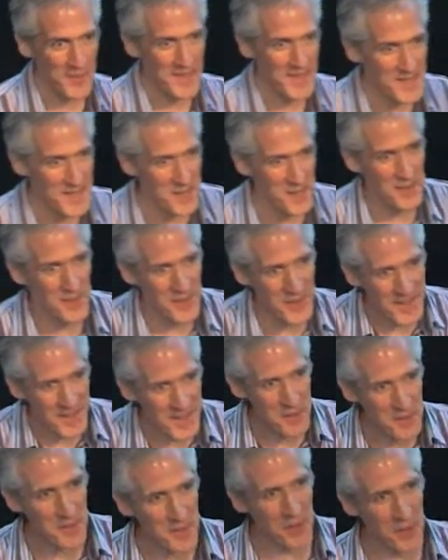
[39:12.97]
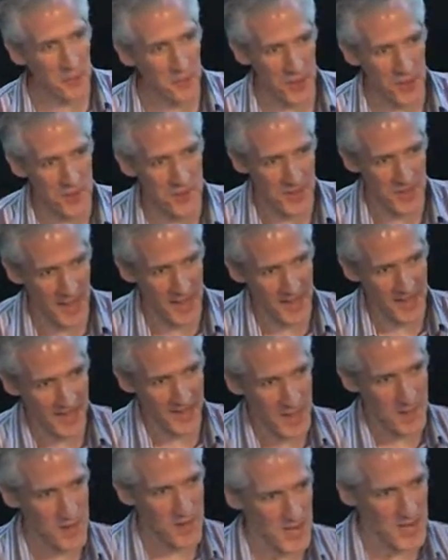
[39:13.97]
So you've got to watch for that in
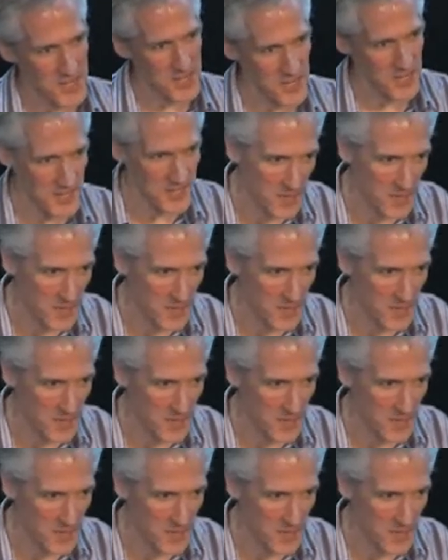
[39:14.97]
collaborations.